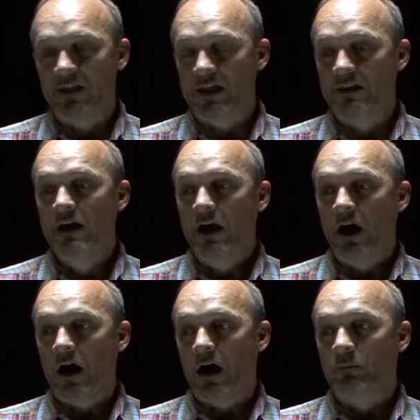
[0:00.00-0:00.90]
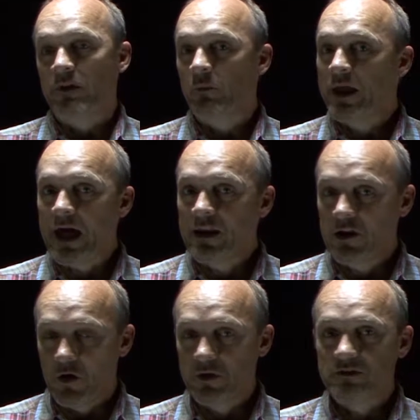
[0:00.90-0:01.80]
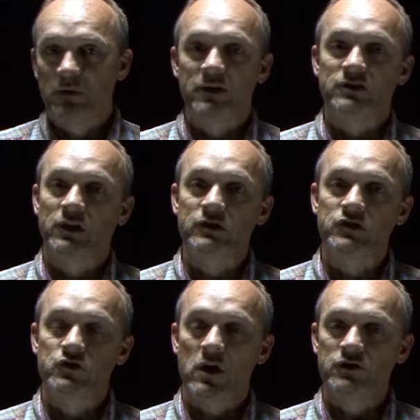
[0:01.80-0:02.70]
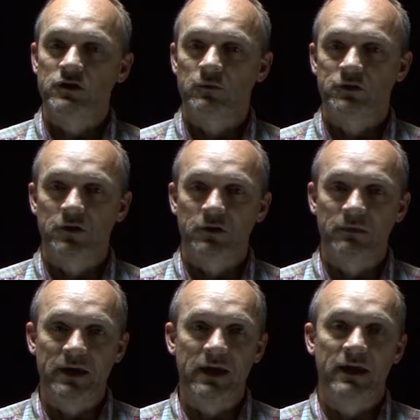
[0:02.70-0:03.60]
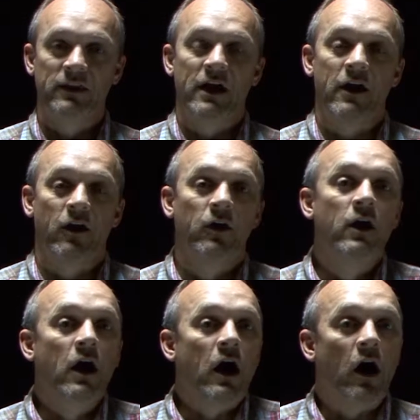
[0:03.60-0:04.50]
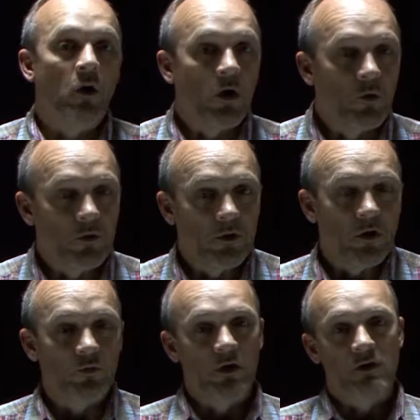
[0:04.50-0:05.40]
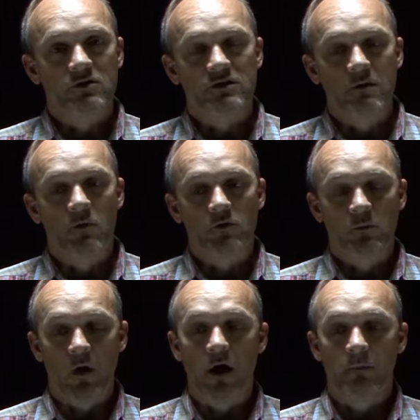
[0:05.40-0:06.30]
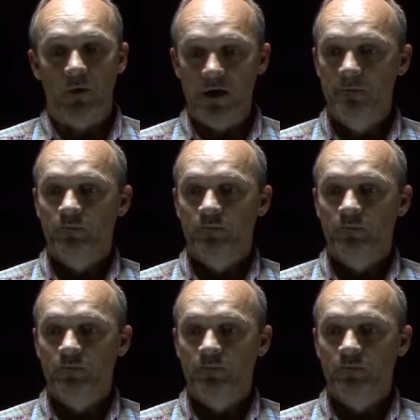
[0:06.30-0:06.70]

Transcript: And then we got a notice because the construction was going to begin there on Dr. Seymour's property.